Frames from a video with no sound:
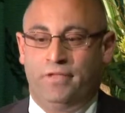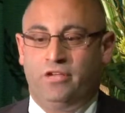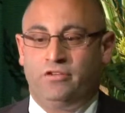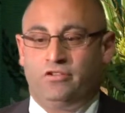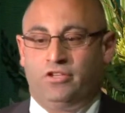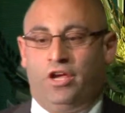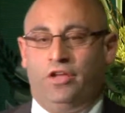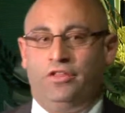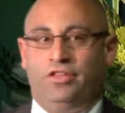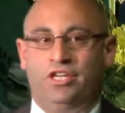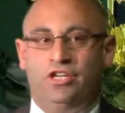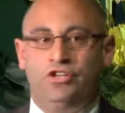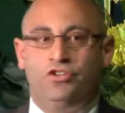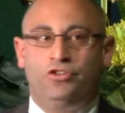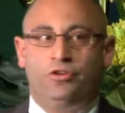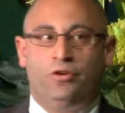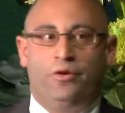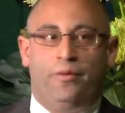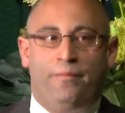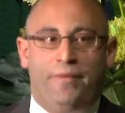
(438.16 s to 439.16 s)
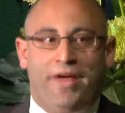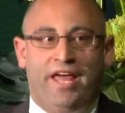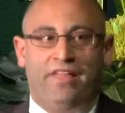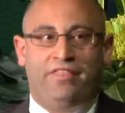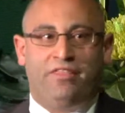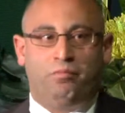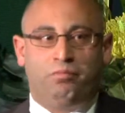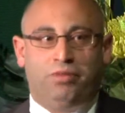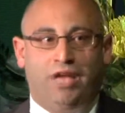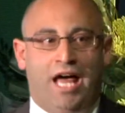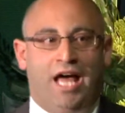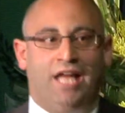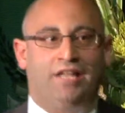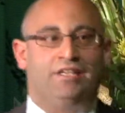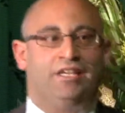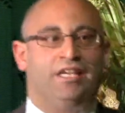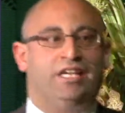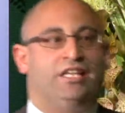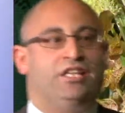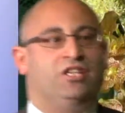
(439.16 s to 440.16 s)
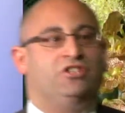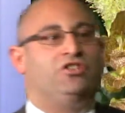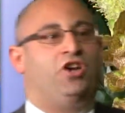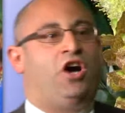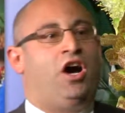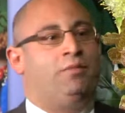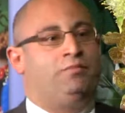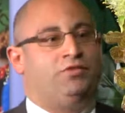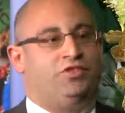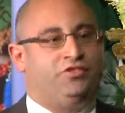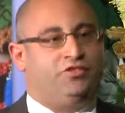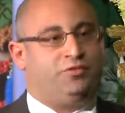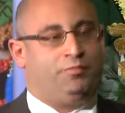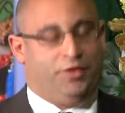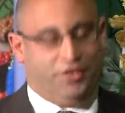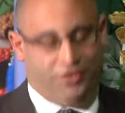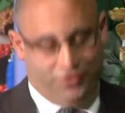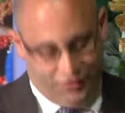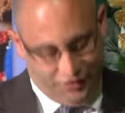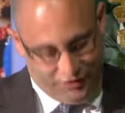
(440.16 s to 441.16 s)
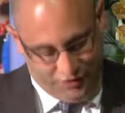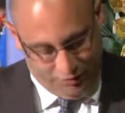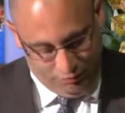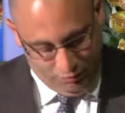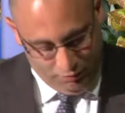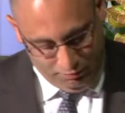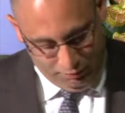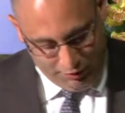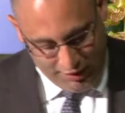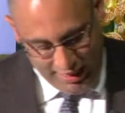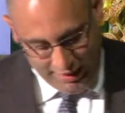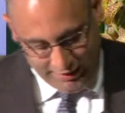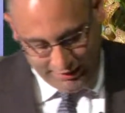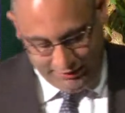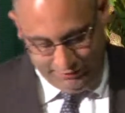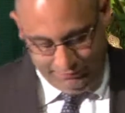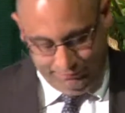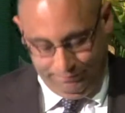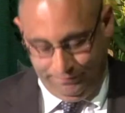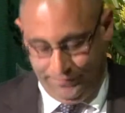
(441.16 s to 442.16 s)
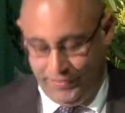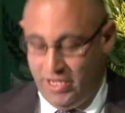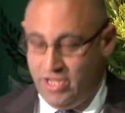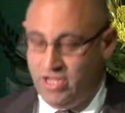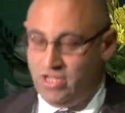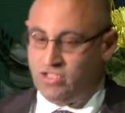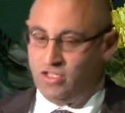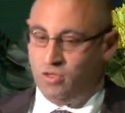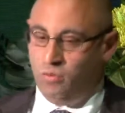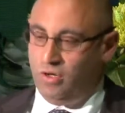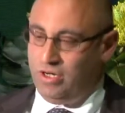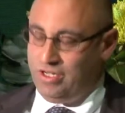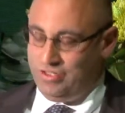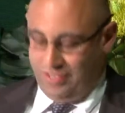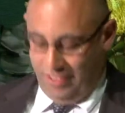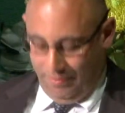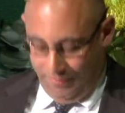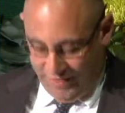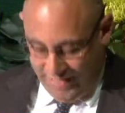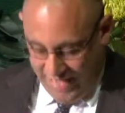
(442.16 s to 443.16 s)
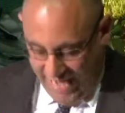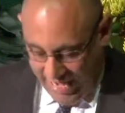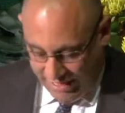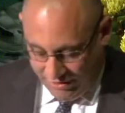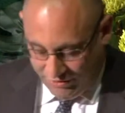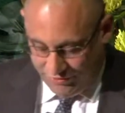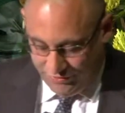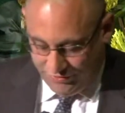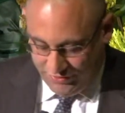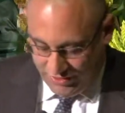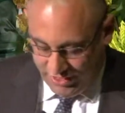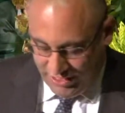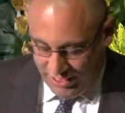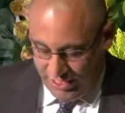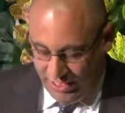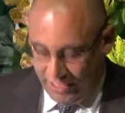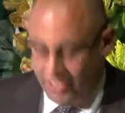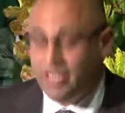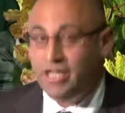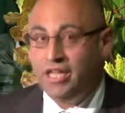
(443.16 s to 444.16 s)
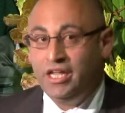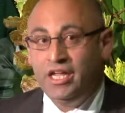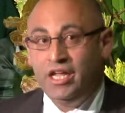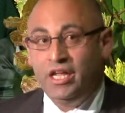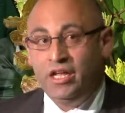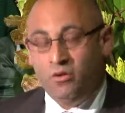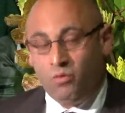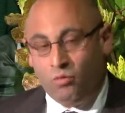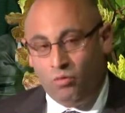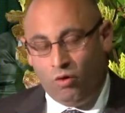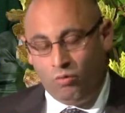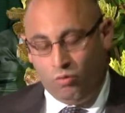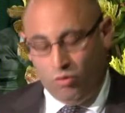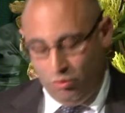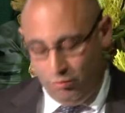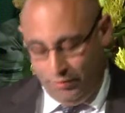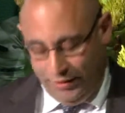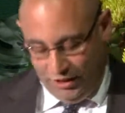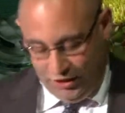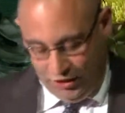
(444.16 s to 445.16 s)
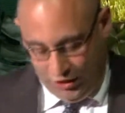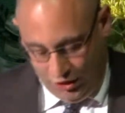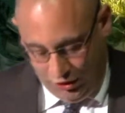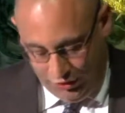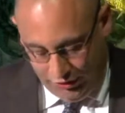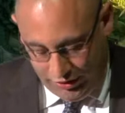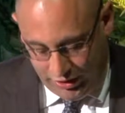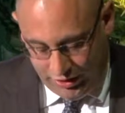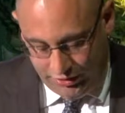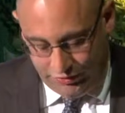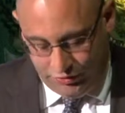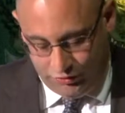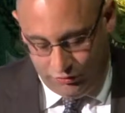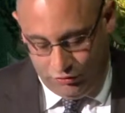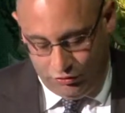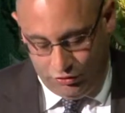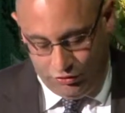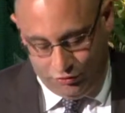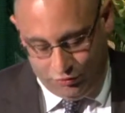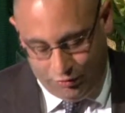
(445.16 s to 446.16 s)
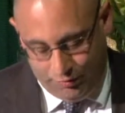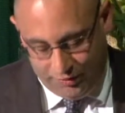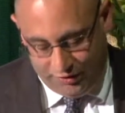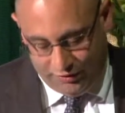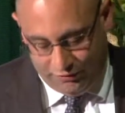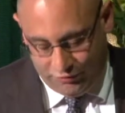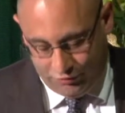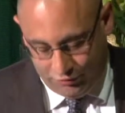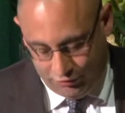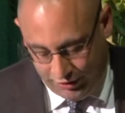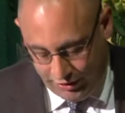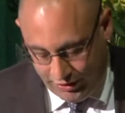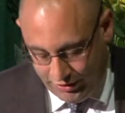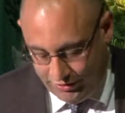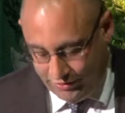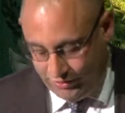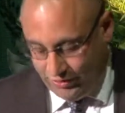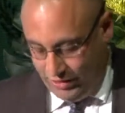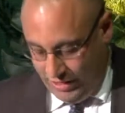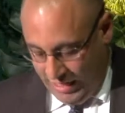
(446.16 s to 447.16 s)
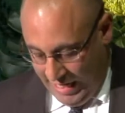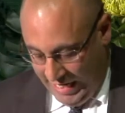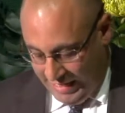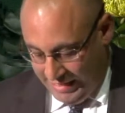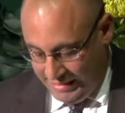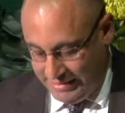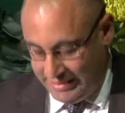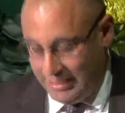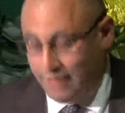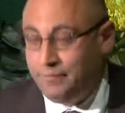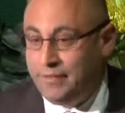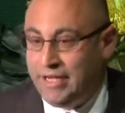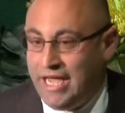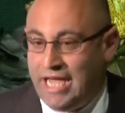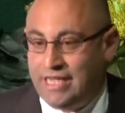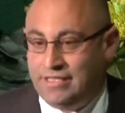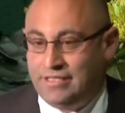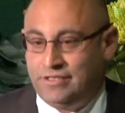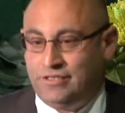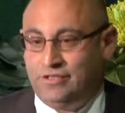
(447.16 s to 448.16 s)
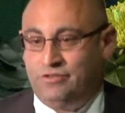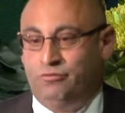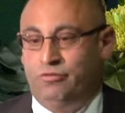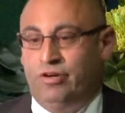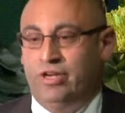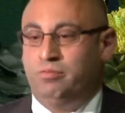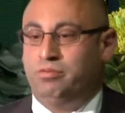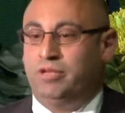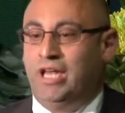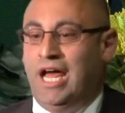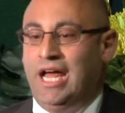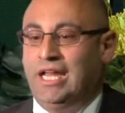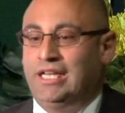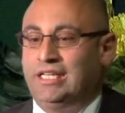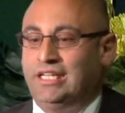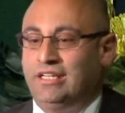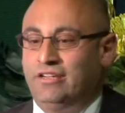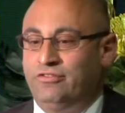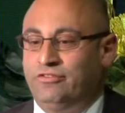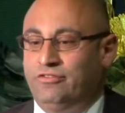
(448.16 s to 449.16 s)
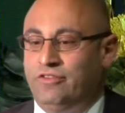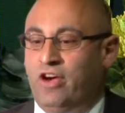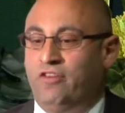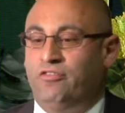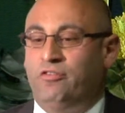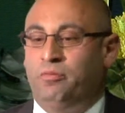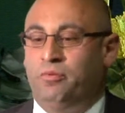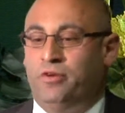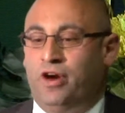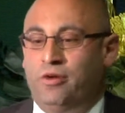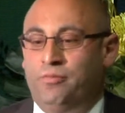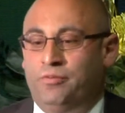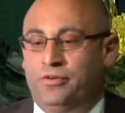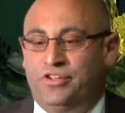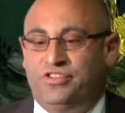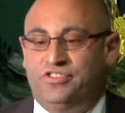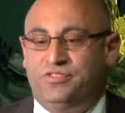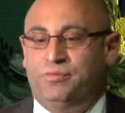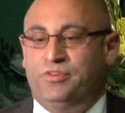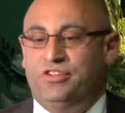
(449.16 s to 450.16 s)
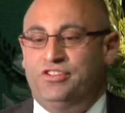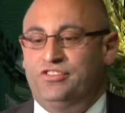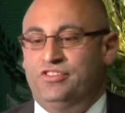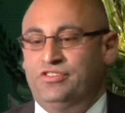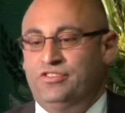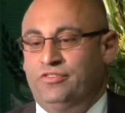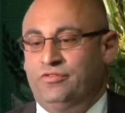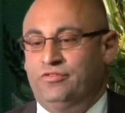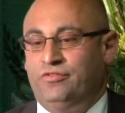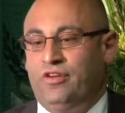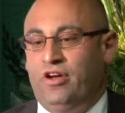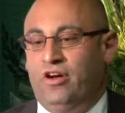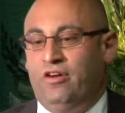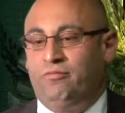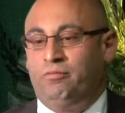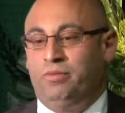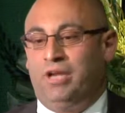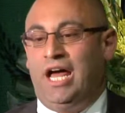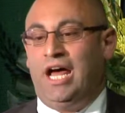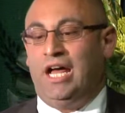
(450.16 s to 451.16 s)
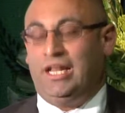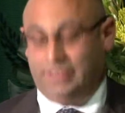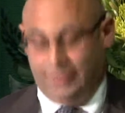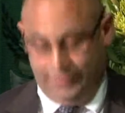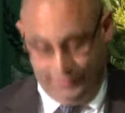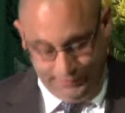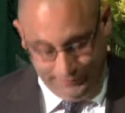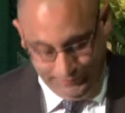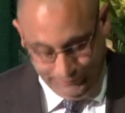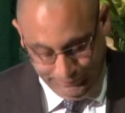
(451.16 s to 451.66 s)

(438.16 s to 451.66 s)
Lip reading: So the issue about the planting and the types of species that were planted. So what are some of the actions here? What will be occurring is the trimming of trees and in some cases the replanting of appropriate species of plants